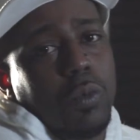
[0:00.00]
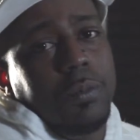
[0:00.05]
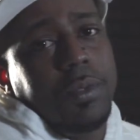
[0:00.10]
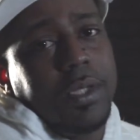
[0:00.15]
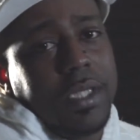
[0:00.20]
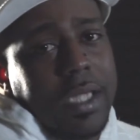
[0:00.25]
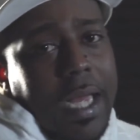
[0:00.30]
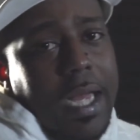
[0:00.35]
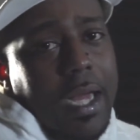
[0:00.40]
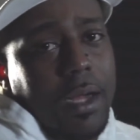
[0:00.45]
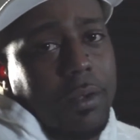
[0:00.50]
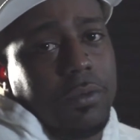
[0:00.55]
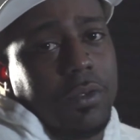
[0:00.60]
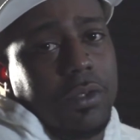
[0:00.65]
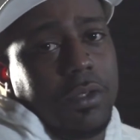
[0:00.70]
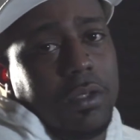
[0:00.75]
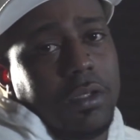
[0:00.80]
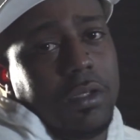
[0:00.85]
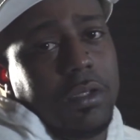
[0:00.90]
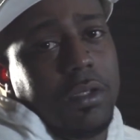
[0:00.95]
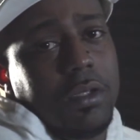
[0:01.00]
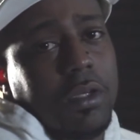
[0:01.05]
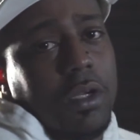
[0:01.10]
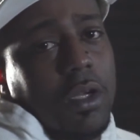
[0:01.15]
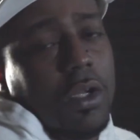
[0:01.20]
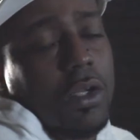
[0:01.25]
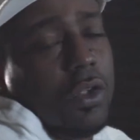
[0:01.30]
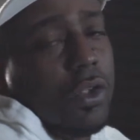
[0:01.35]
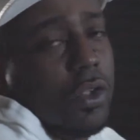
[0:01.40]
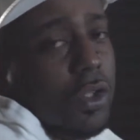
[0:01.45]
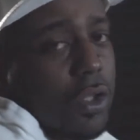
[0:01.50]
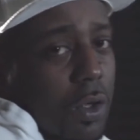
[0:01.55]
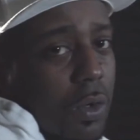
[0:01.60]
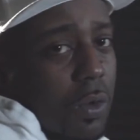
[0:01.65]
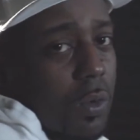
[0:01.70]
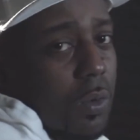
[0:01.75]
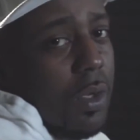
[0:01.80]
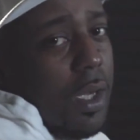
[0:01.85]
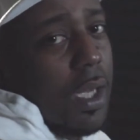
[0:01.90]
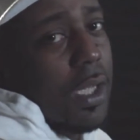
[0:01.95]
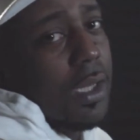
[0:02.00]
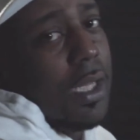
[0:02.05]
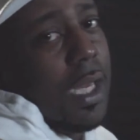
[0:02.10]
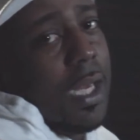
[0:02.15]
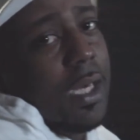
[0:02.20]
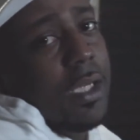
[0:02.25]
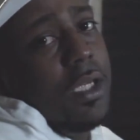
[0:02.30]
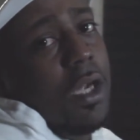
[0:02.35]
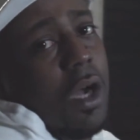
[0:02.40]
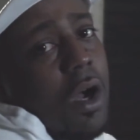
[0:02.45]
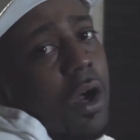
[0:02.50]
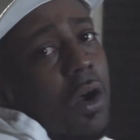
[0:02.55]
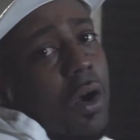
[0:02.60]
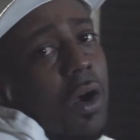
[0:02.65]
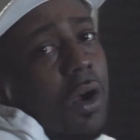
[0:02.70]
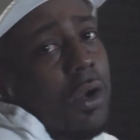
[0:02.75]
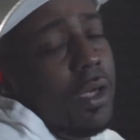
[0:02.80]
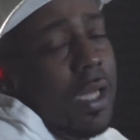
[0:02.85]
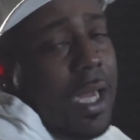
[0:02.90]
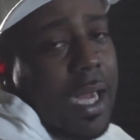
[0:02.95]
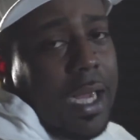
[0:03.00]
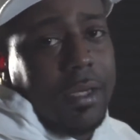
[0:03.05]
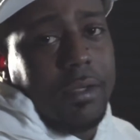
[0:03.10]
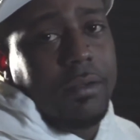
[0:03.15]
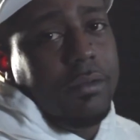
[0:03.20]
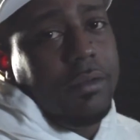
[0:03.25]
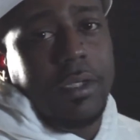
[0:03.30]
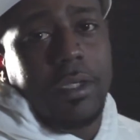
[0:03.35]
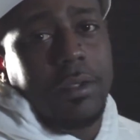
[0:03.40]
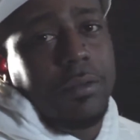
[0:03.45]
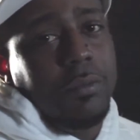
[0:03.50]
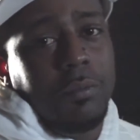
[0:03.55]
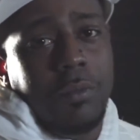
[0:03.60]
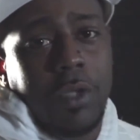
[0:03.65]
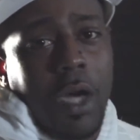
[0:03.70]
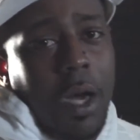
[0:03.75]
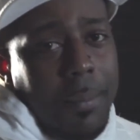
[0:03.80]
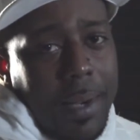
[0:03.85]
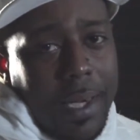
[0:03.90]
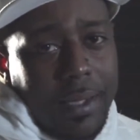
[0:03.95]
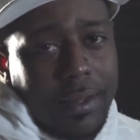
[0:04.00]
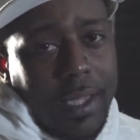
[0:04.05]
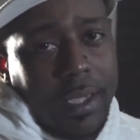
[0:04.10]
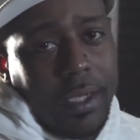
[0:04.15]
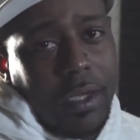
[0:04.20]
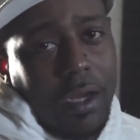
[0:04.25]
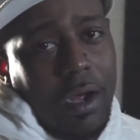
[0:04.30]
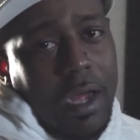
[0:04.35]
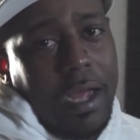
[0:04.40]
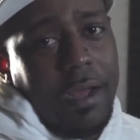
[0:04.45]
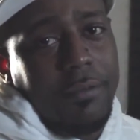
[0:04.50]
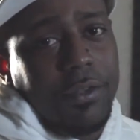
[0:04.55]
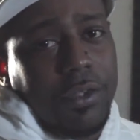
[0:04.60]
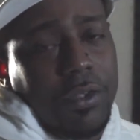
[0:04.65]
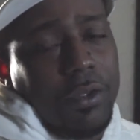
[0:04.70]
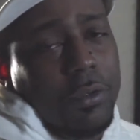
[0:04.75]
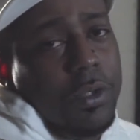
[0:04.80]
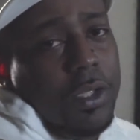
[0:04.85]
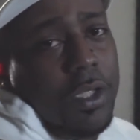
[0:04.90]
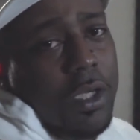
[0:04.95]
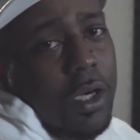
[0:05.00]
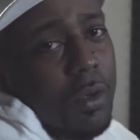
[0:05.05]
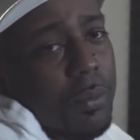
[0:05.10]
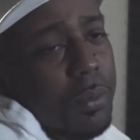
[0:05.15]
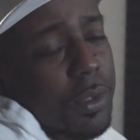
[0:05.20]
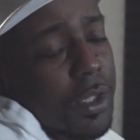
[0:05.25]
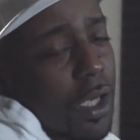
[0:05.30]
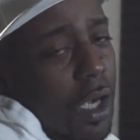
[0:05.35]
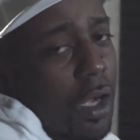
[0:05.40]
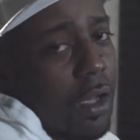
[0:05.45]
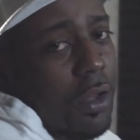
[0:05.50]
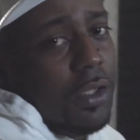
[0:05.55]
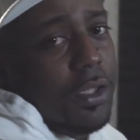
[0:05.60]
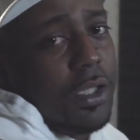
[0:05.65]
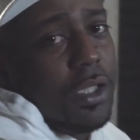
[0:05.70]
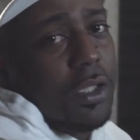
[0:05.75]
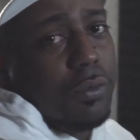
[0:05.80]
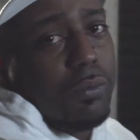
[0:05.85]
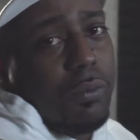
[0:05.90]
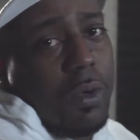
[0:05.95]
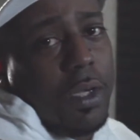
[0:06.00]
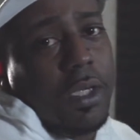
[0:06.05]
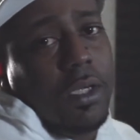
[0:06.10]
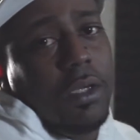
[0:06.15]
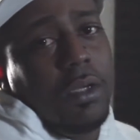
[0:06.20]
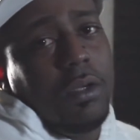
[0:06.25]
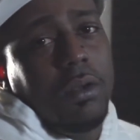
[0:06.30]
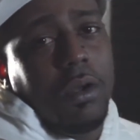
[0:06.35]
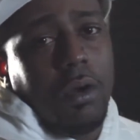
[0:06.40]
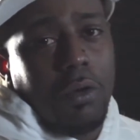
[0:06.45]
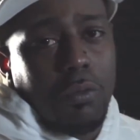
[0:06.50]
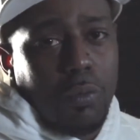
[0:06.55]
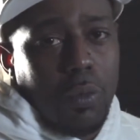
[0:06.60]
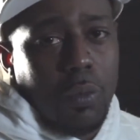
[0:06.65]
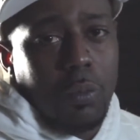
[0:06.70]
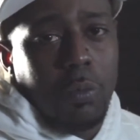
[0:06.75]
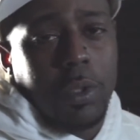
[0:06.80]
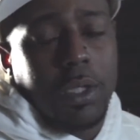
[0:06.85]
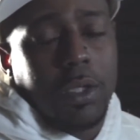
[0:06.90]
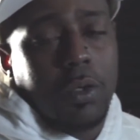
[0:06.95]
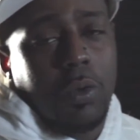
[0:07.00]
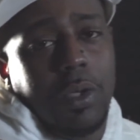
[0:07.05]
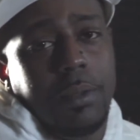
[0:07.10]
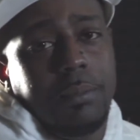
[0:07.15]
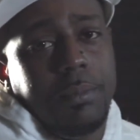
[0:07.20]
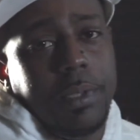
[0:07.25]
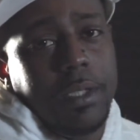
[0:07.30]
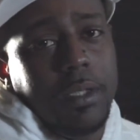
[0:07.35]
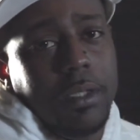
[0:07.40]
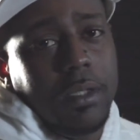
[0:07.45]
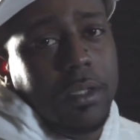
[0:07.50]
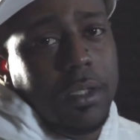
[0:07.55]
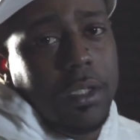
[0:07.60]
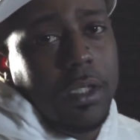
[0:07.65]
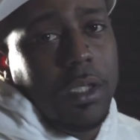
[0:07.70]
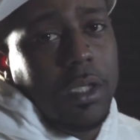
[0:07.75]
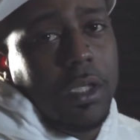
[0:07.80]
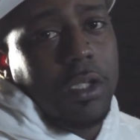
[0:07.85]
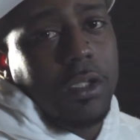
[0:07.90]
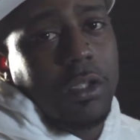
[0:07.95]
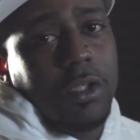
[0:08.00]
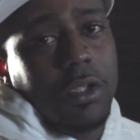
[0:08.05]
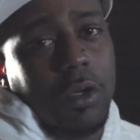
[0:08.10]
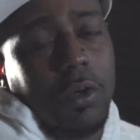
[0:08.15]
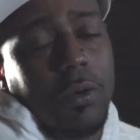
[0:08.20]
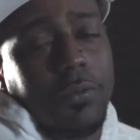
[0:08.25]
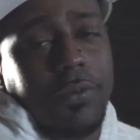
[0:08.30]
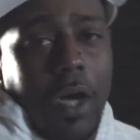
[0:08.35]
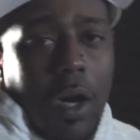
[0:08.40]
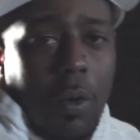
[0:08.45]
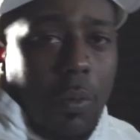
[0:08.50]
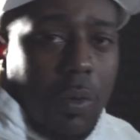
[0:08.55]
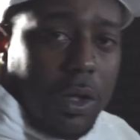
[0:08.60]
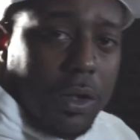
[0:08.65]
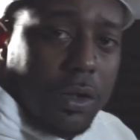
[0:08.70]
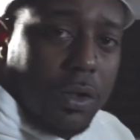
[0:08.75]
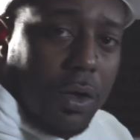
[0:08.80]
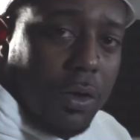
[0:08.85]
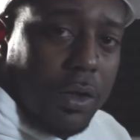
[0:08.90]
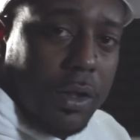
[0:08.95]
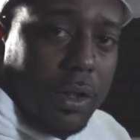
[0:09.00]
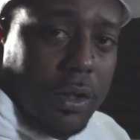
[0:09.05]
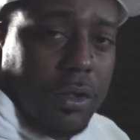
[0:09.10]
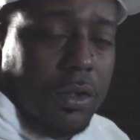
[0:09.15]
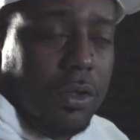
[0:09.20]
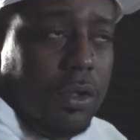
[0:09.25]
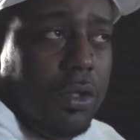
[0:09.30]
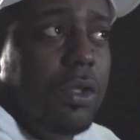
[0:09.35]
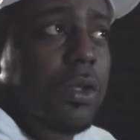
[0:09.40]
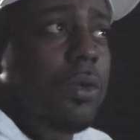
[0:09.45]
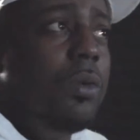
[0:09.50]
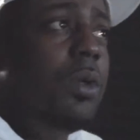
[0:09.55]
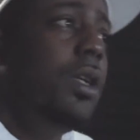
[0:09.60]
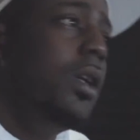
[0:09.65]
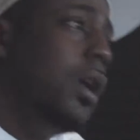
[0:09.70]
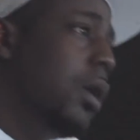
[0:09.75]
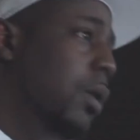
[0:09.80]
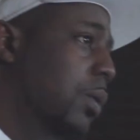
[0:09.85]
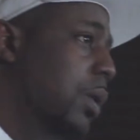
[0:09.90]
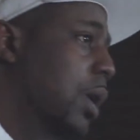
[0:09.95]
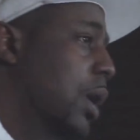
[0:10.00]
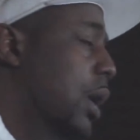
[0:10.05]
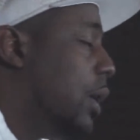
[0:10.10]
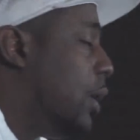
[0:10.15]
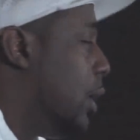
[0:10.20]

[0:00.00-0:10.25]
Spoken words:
room sounds. So a lot of y'all might think y'all have a studio, but y'all are just running a room with equipment. So if y'all want to turn it into the studio,